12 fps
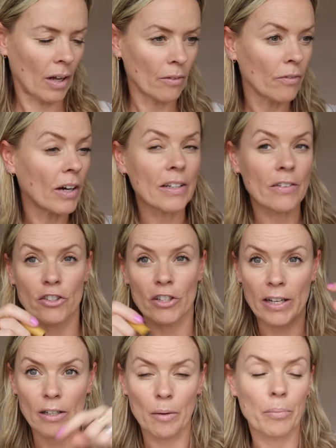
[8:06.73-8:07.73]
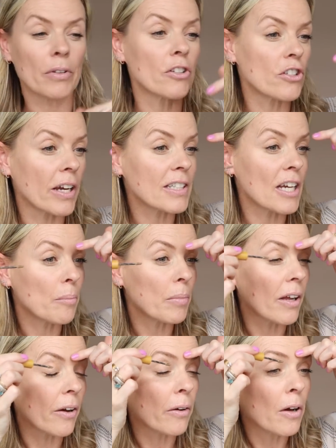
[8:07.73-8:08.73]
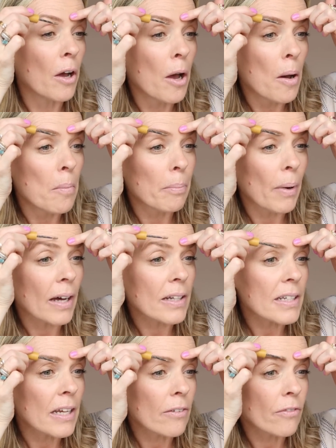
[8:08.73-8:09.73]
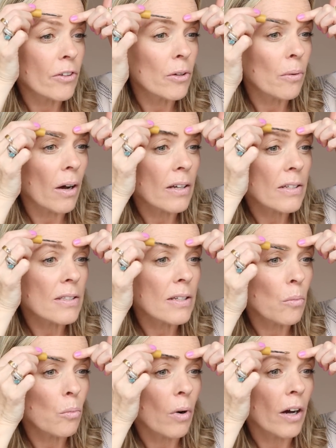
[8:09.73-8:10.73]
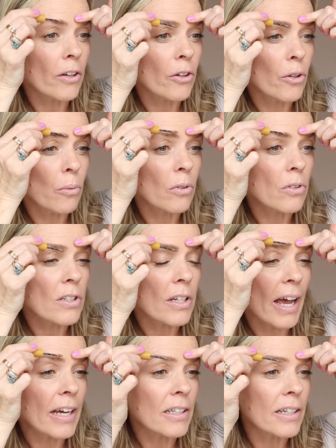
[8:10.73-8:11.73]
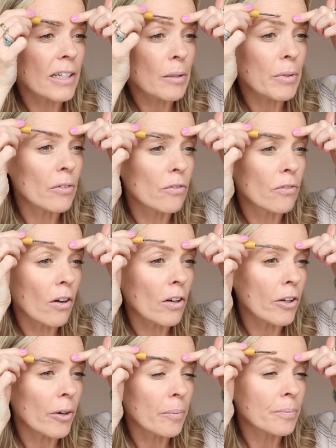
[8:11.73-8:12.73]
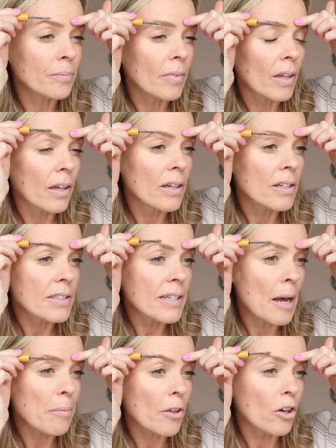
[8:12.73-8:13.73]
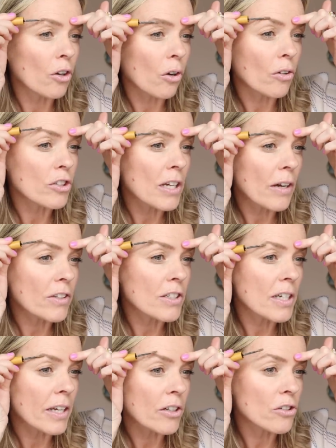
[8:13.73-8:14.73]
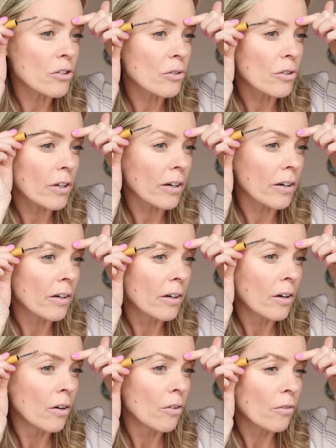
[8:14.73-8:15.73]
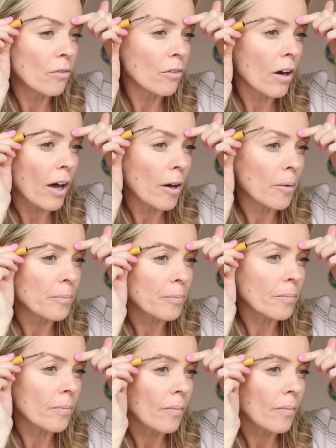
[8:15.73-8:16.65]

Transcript: I'll find out the shade and I'll put the shade down below. But if you are someone who wants to add a little bit of volume, depth and longevity to the